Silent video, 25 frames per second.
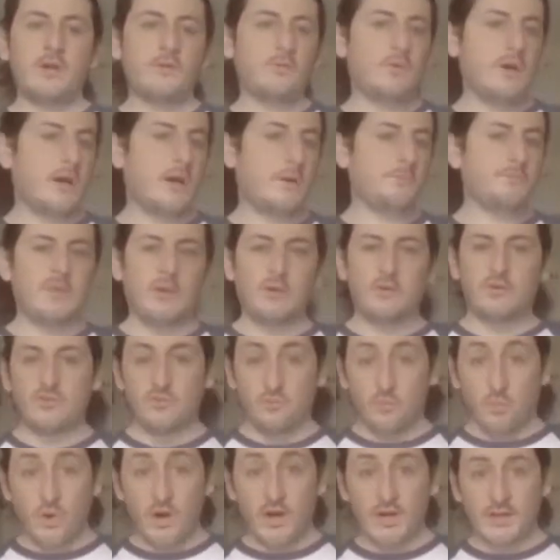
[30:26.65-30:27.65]
Well, there
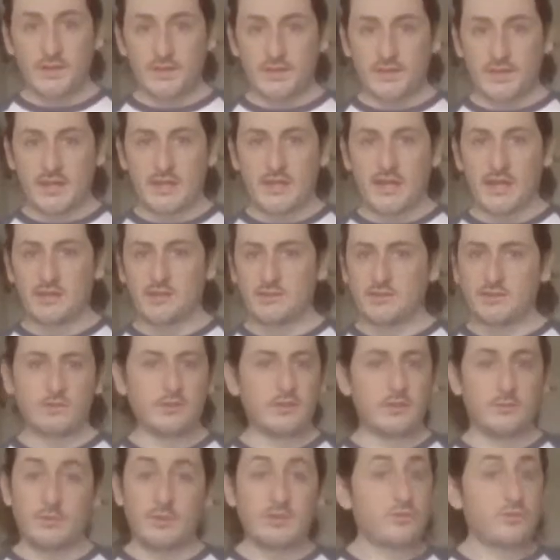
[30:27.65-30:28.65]
was one that I
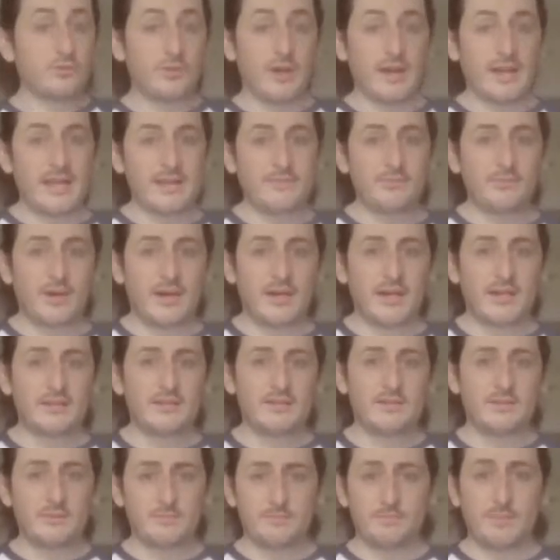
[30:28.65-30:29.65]
sort of regretted
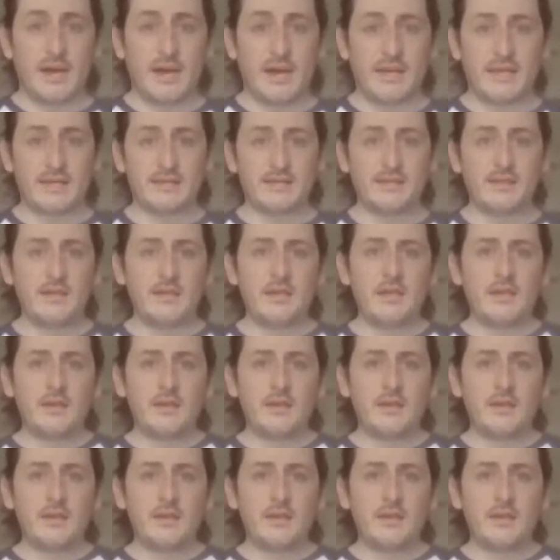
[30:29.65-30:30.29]
buying,